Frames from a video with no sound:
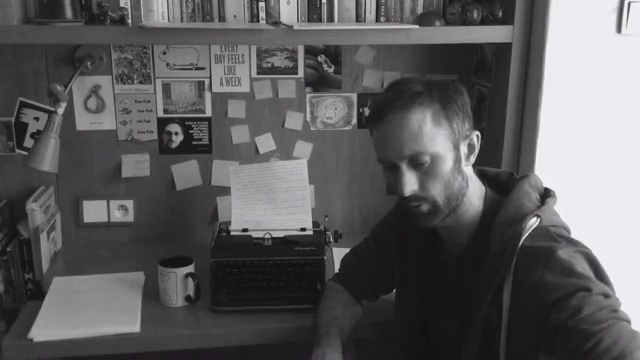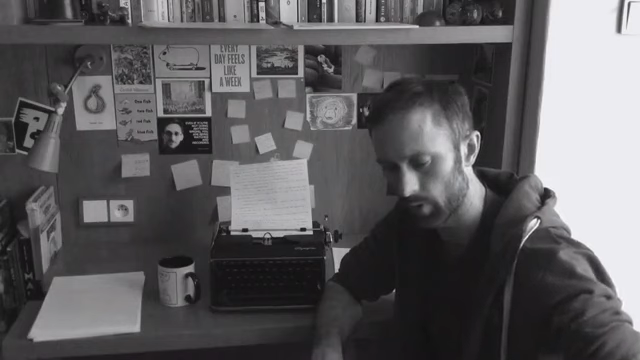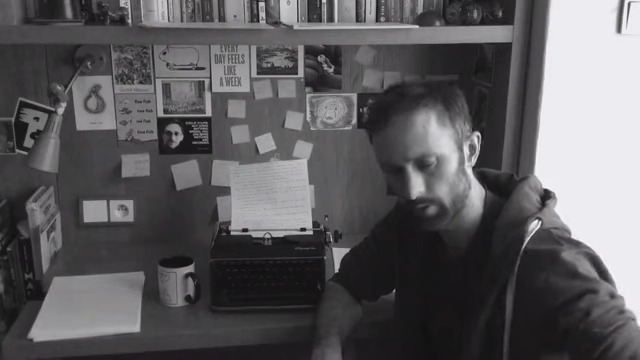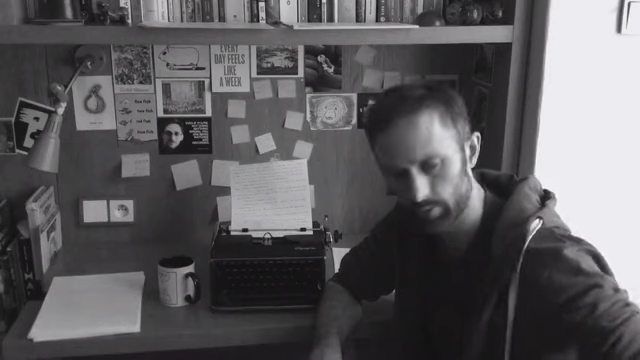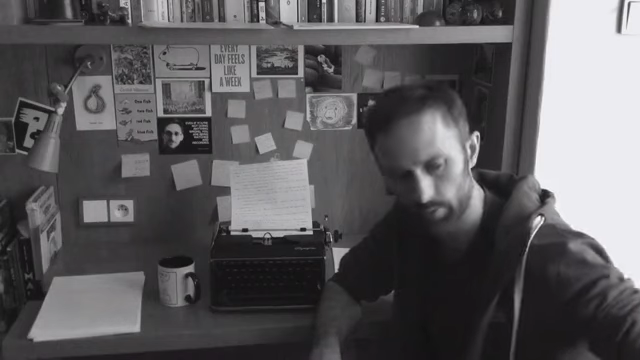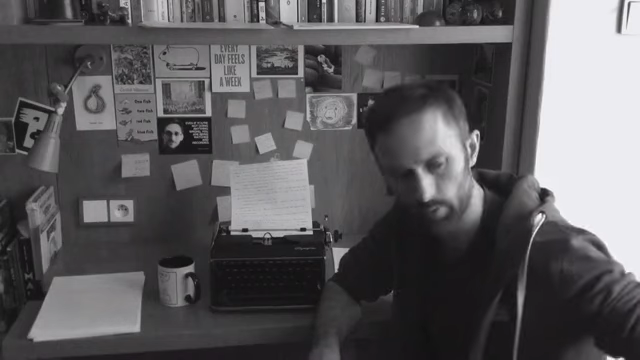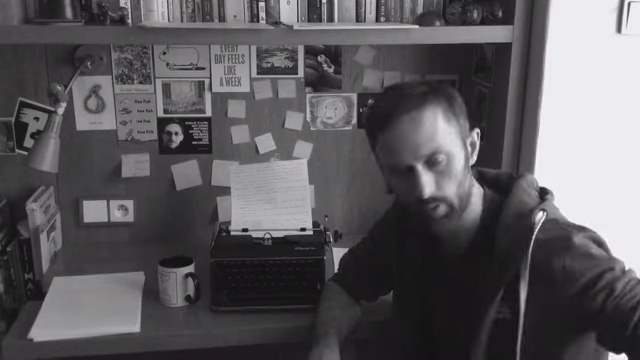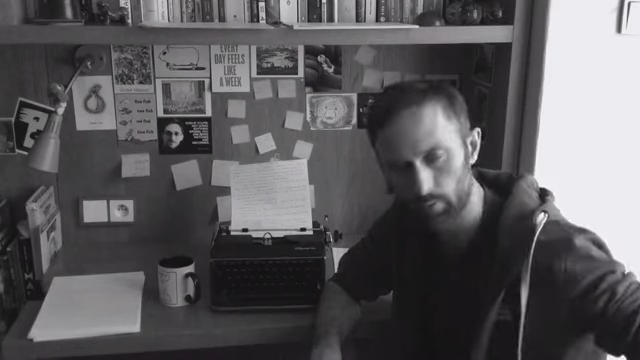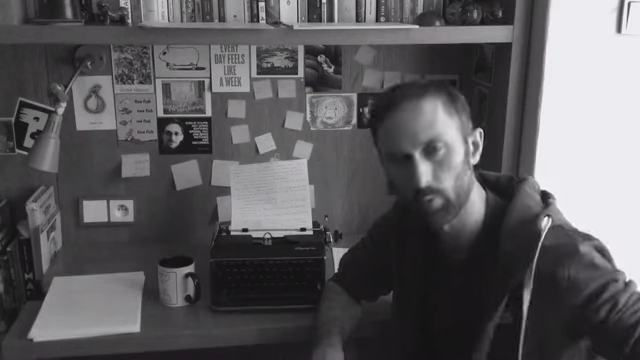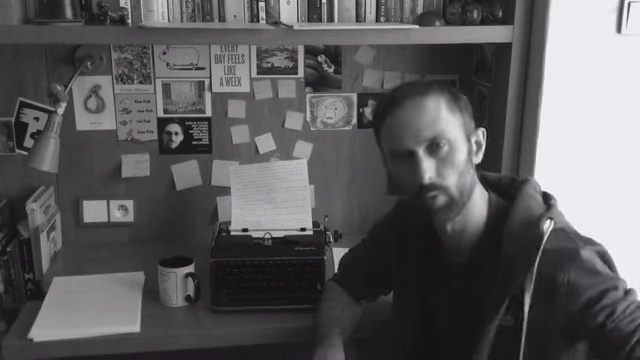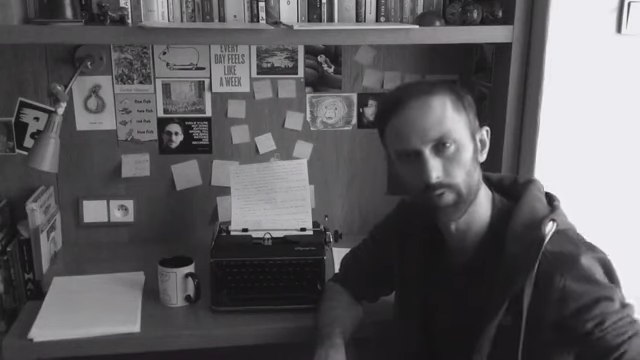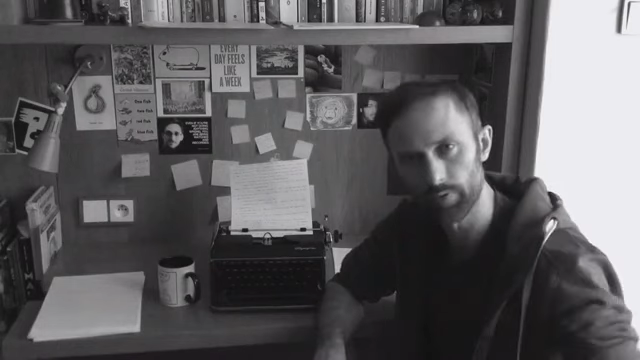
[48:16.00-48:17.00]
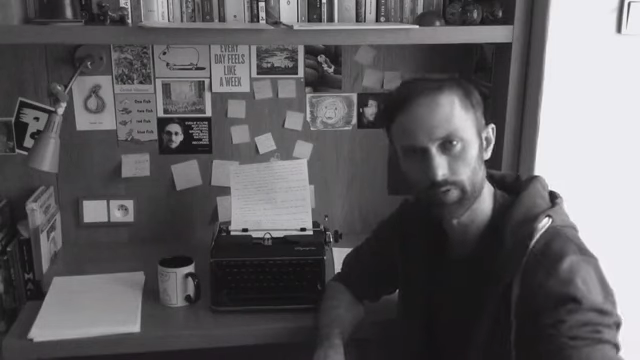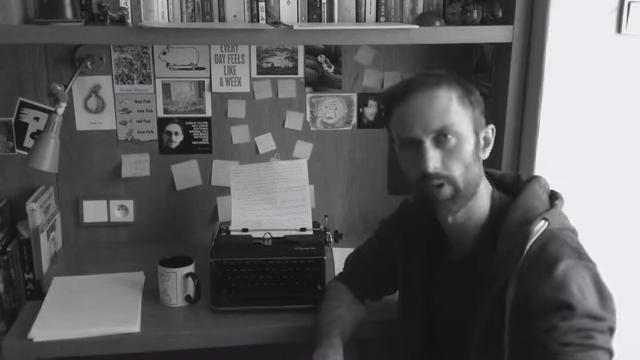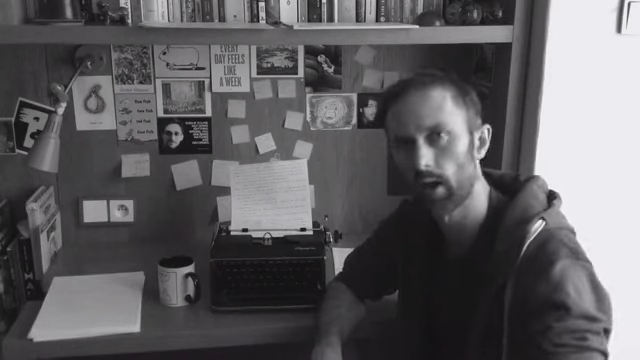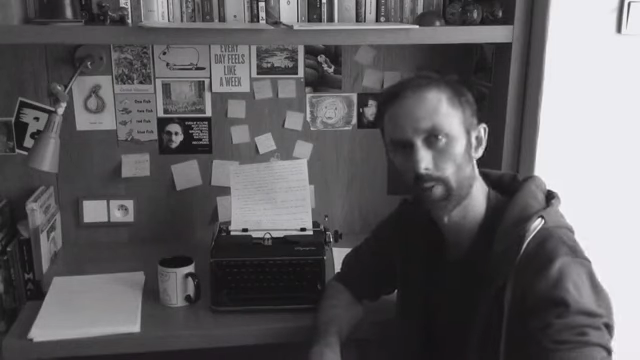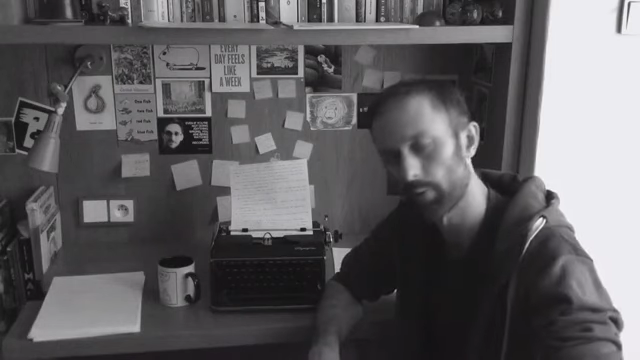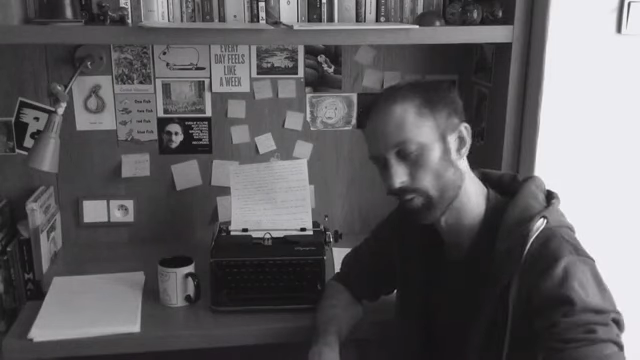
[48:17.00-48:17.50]
another all of the
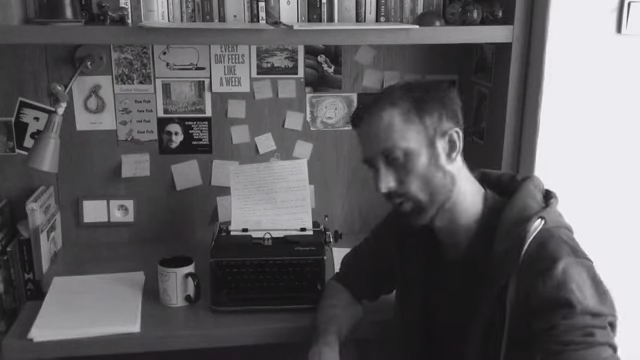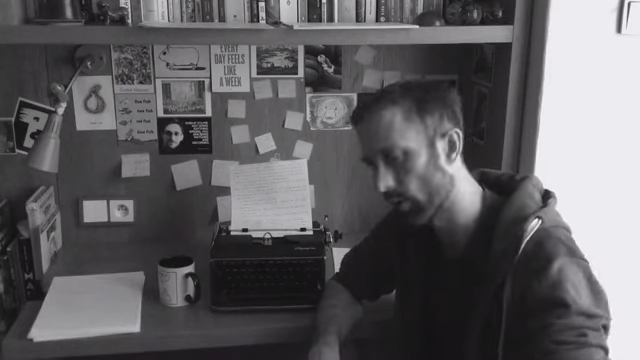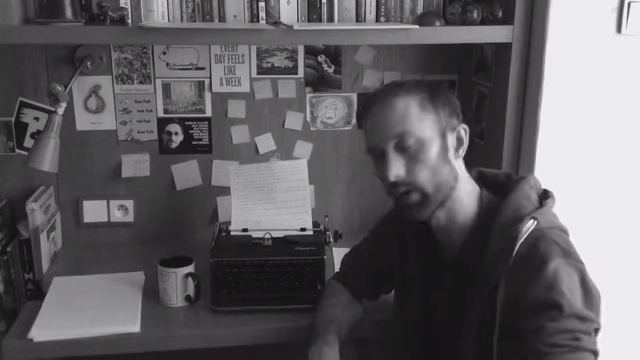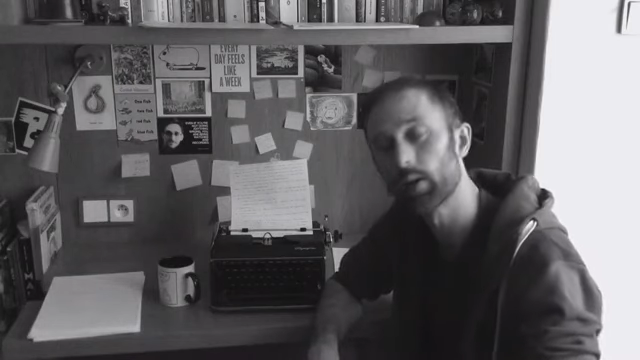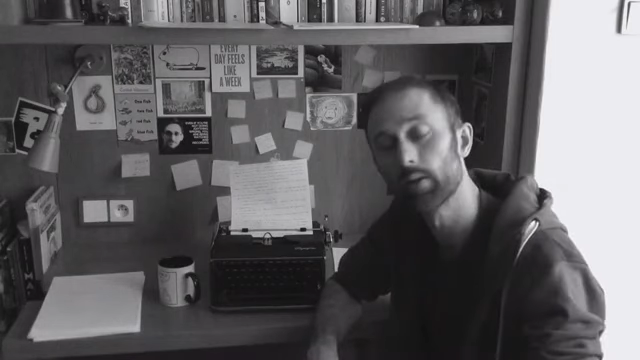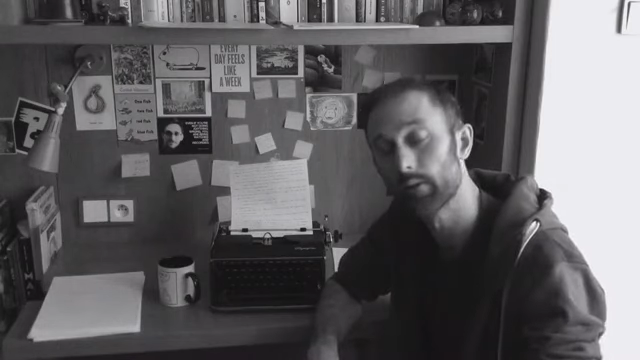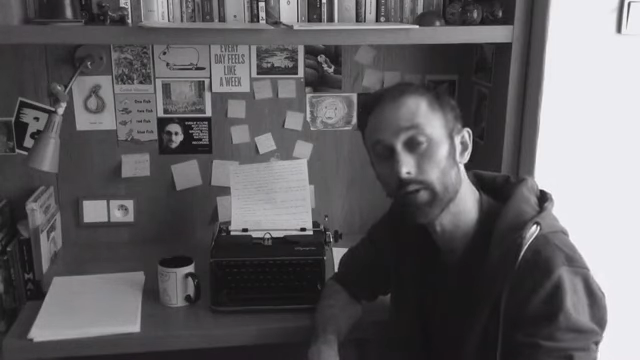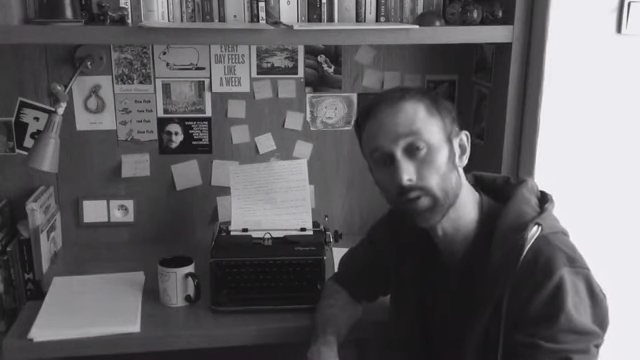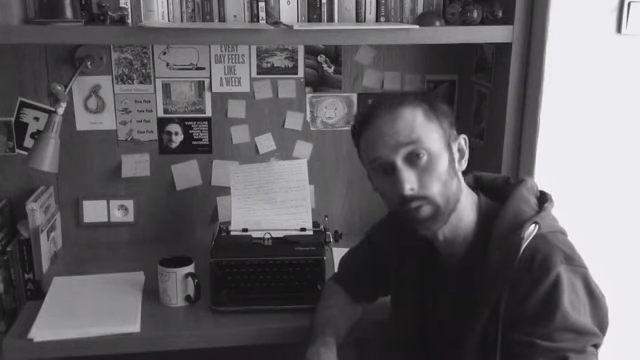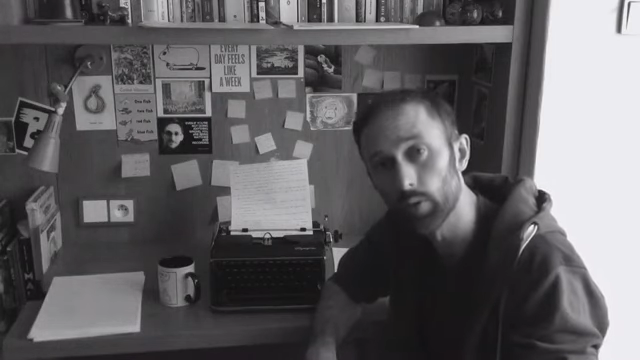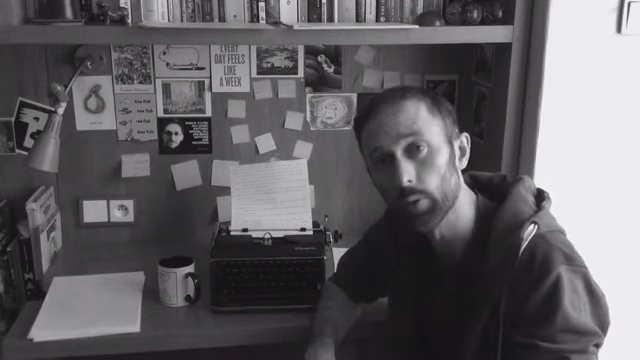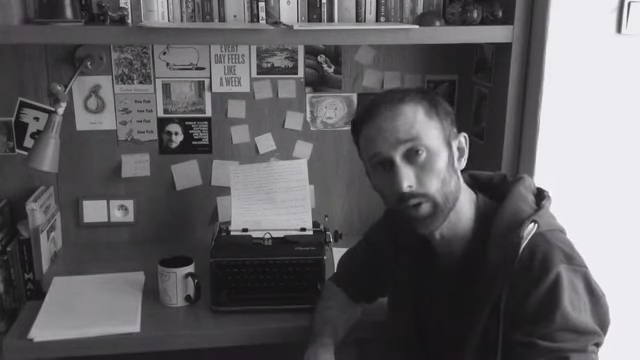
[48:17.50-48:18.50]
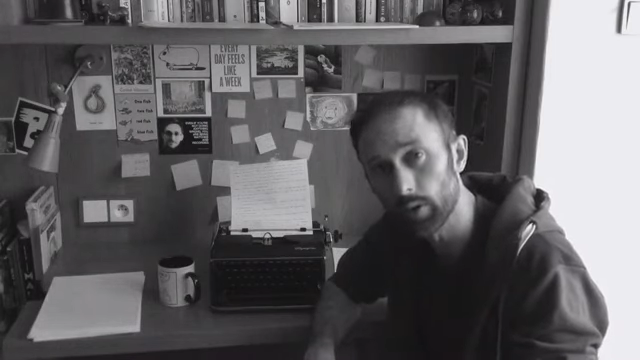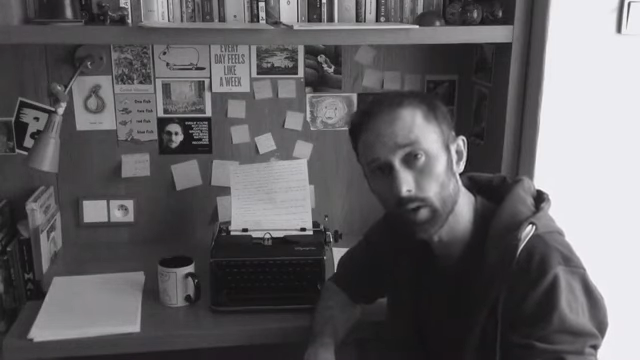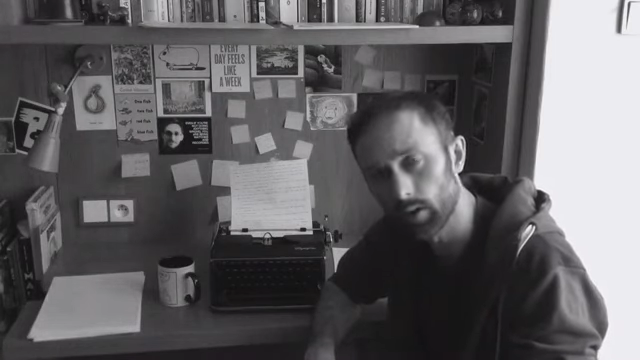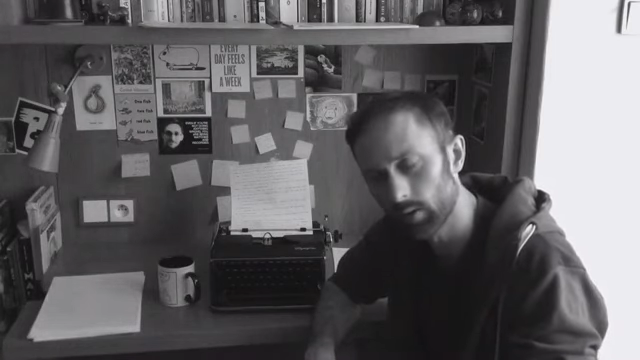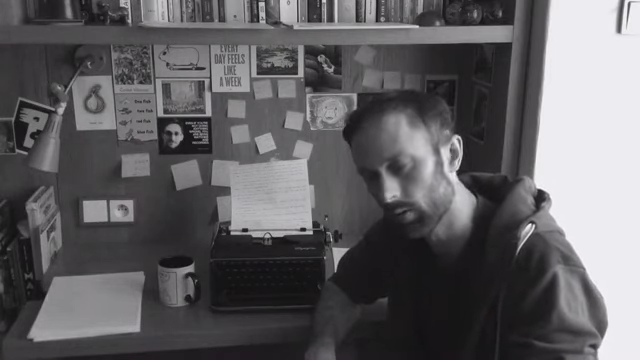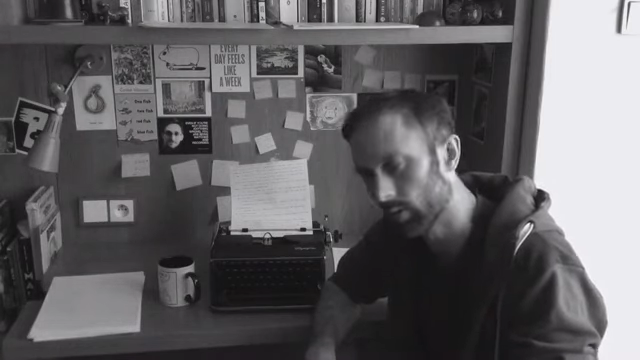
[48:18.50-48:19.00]
time, and will I continue doing that?